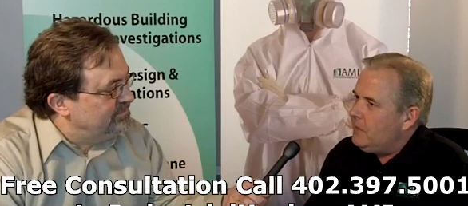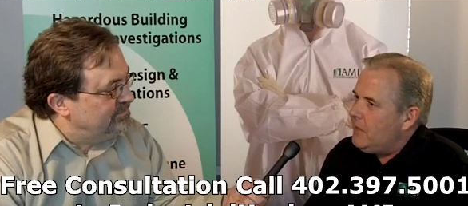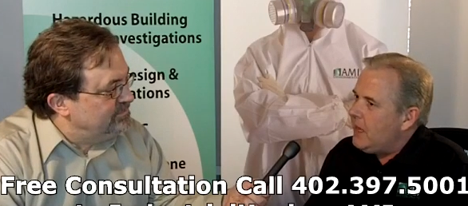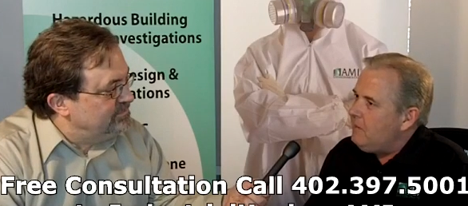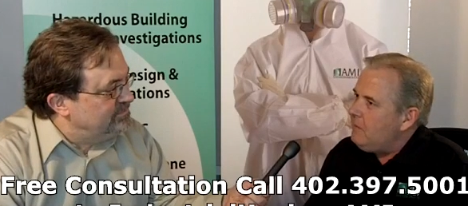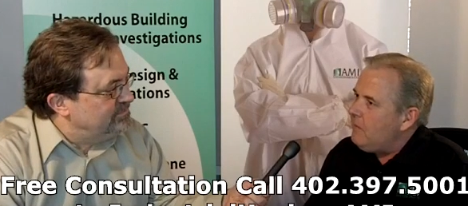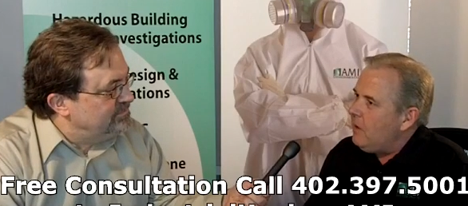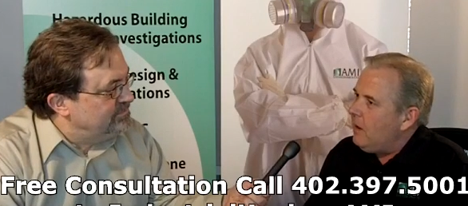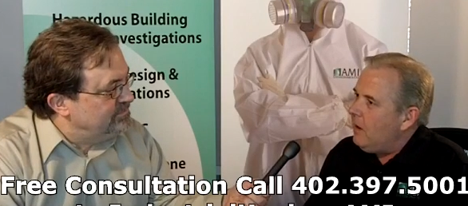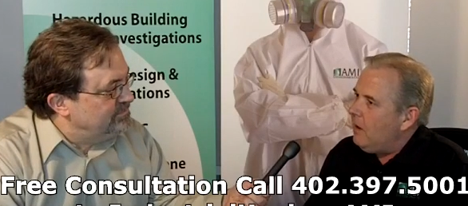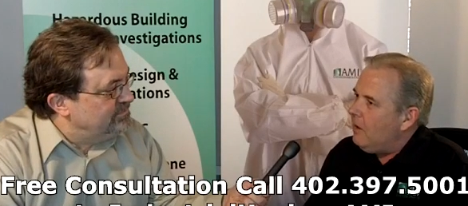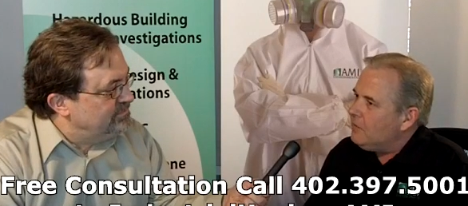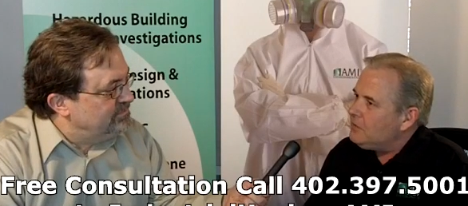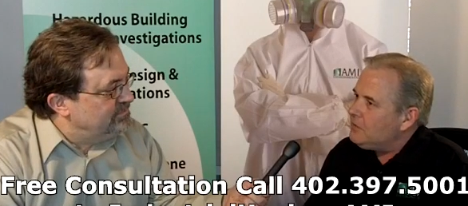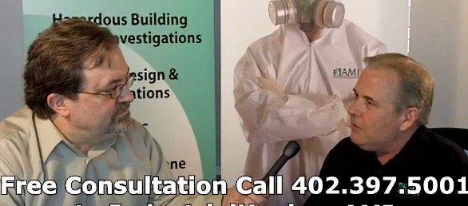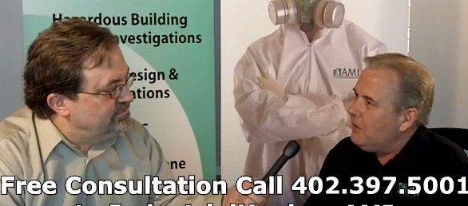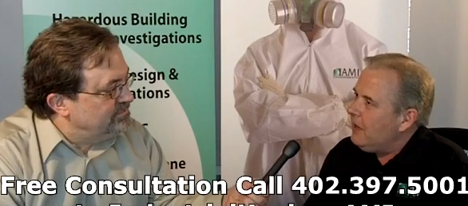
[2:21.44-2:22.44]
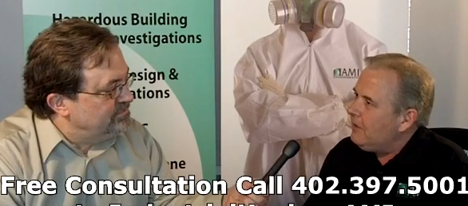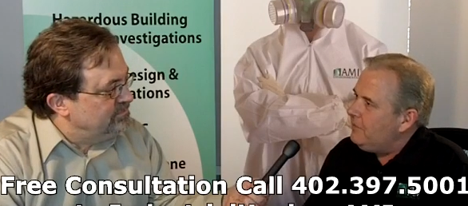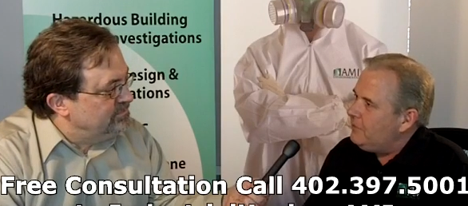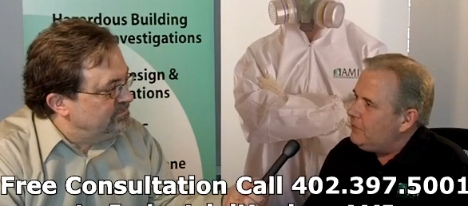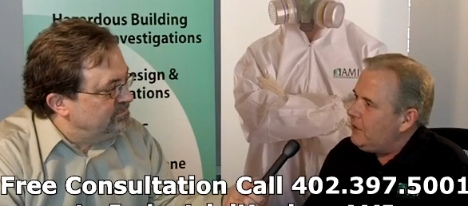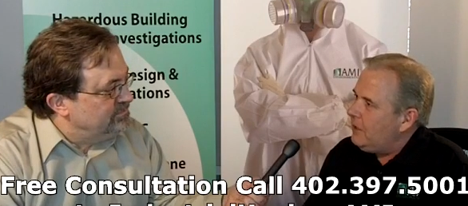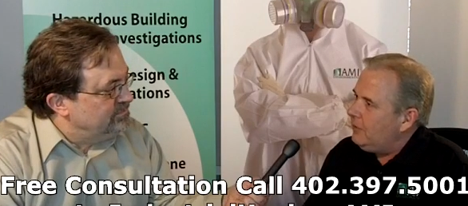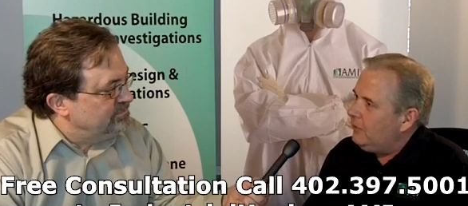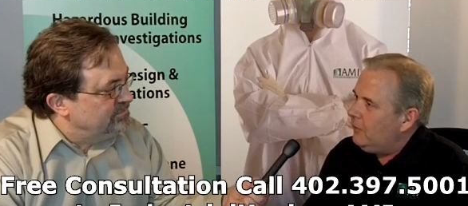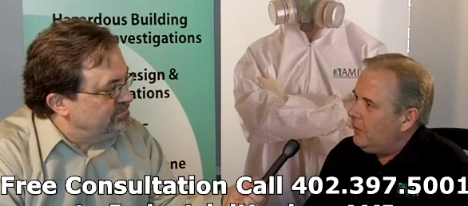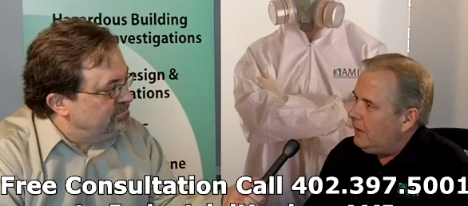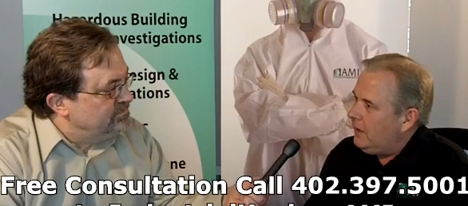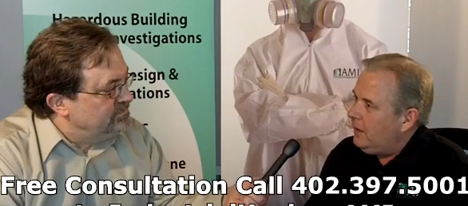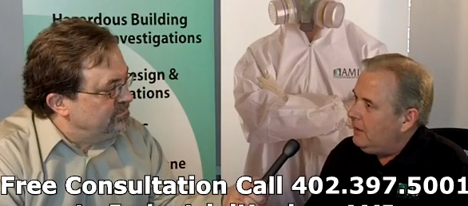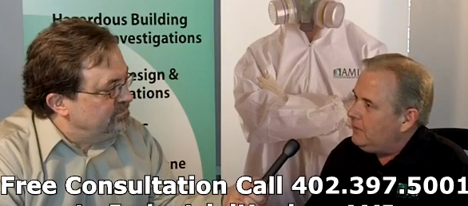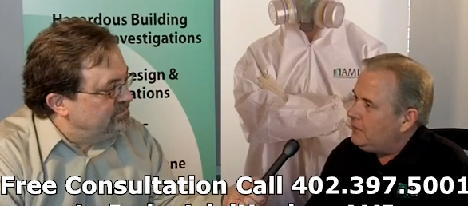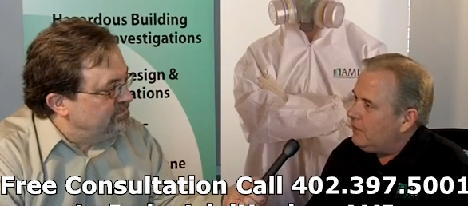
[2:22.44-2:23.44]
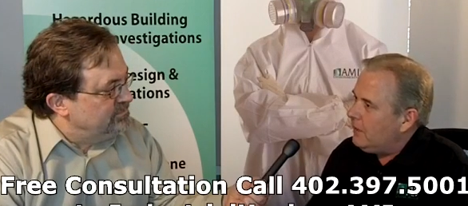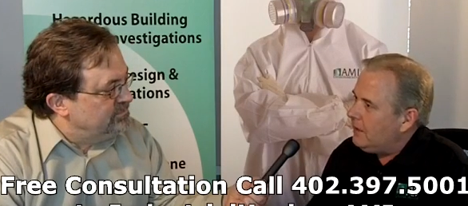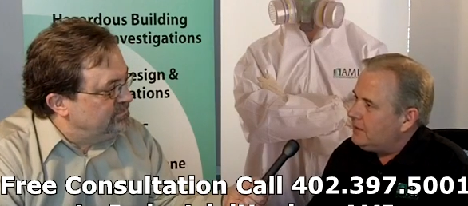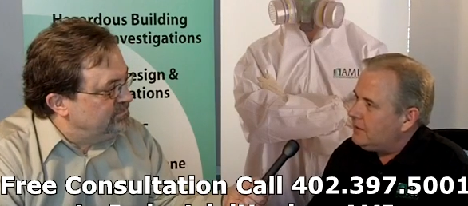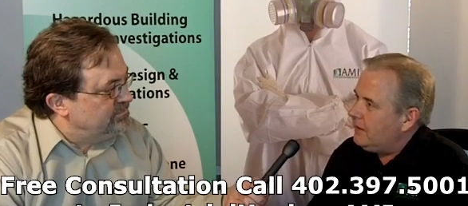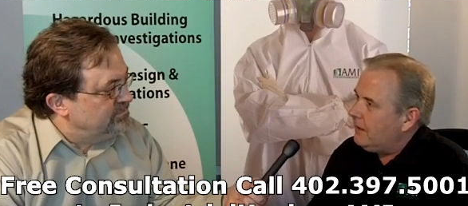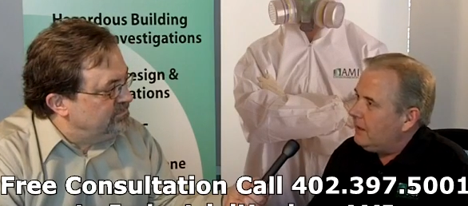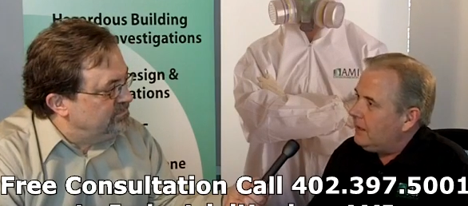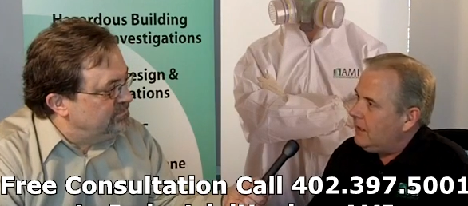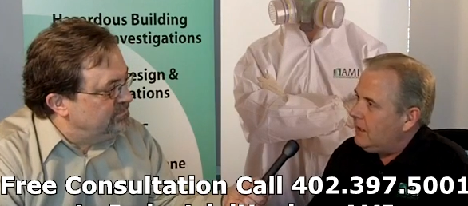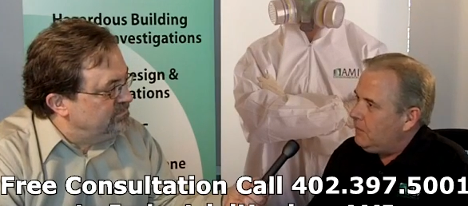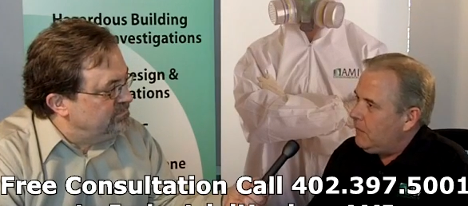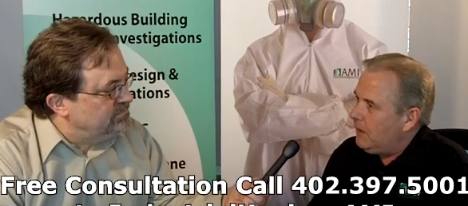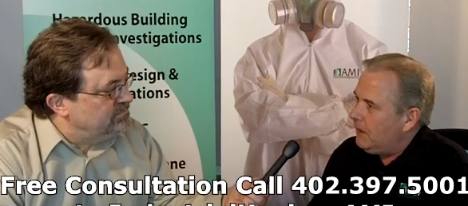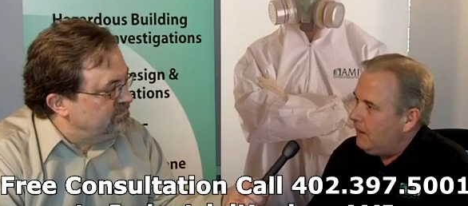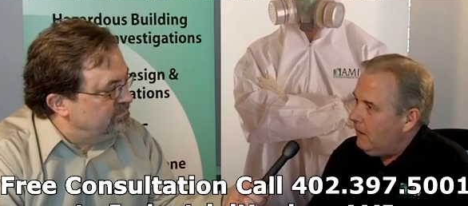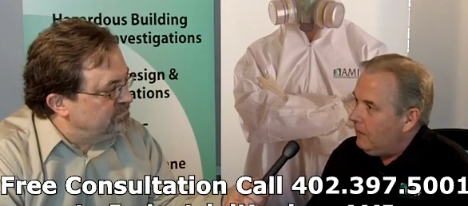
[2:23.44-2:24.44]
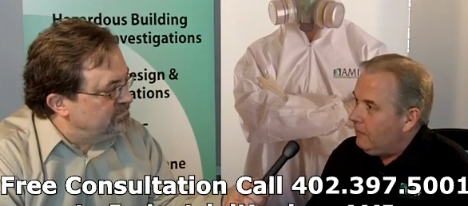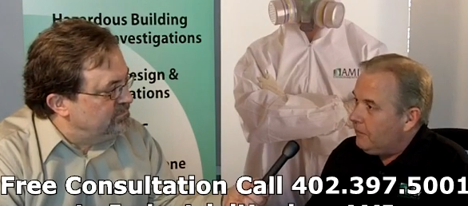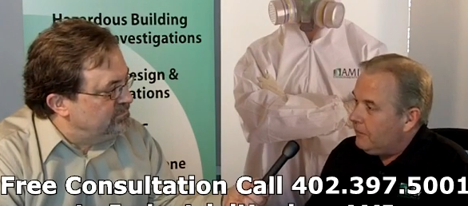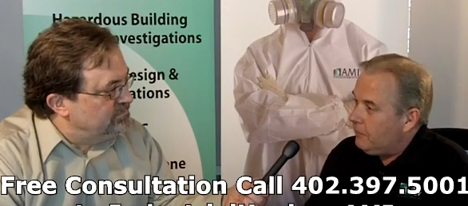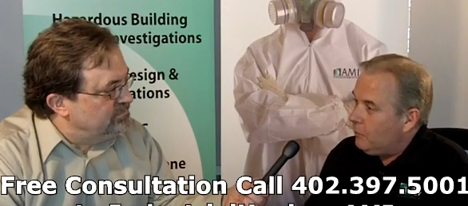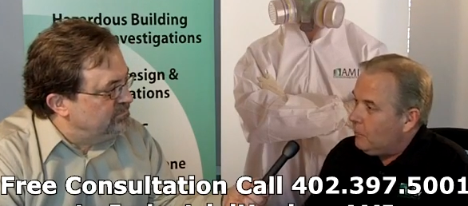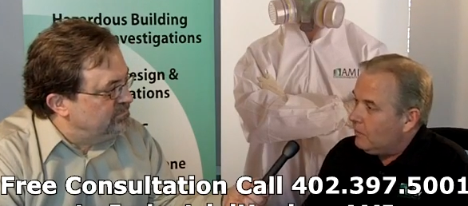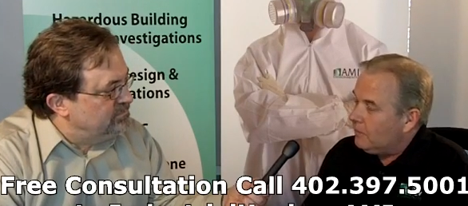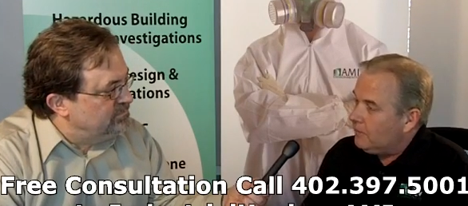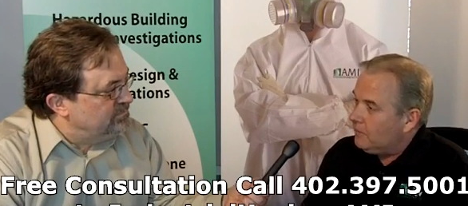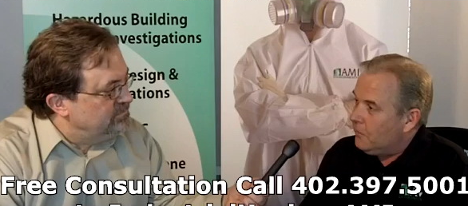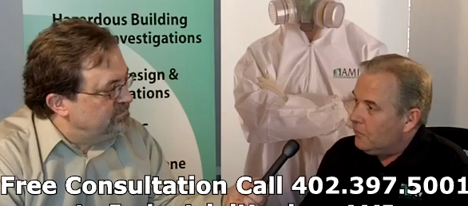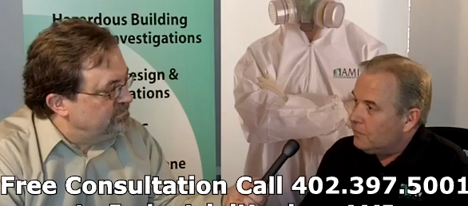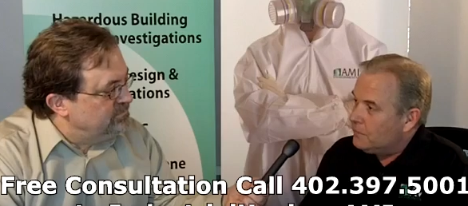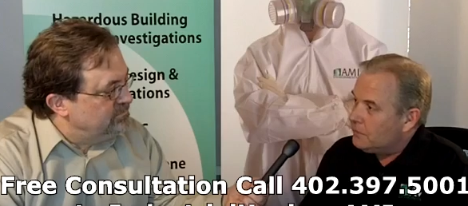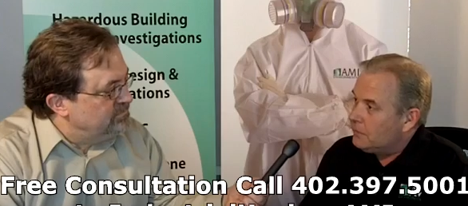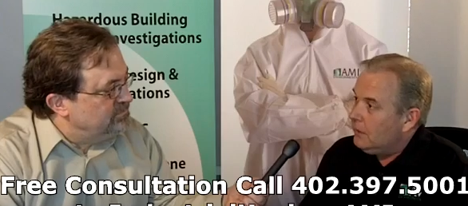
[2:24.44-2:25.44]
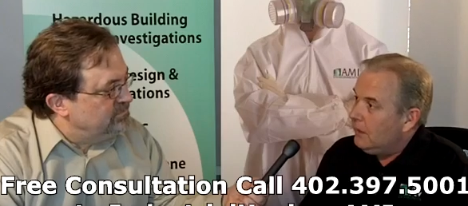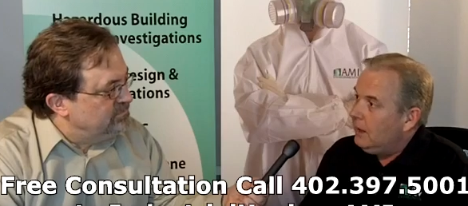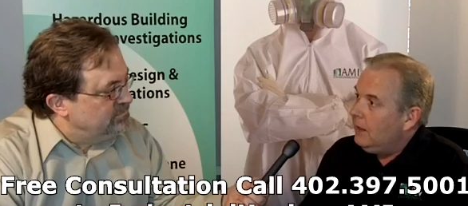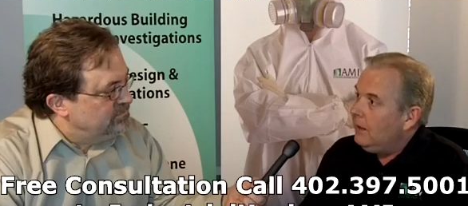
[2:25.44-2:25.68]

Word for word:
Speaker 1: they also have a genuine interest in keeping a healthy workforce.